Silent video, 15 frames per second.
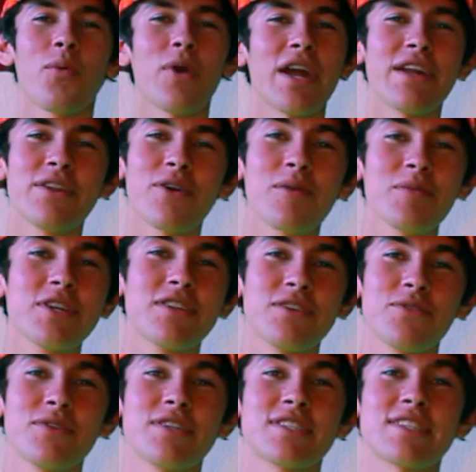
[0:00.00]
What I normally
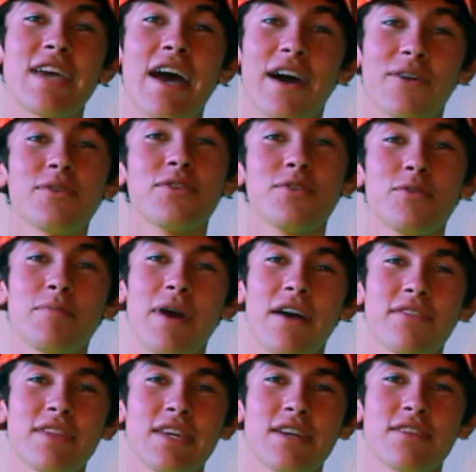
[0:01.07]
do is tell you
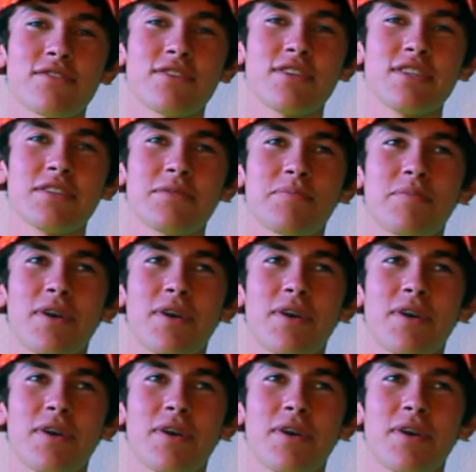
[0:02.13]
about the entries,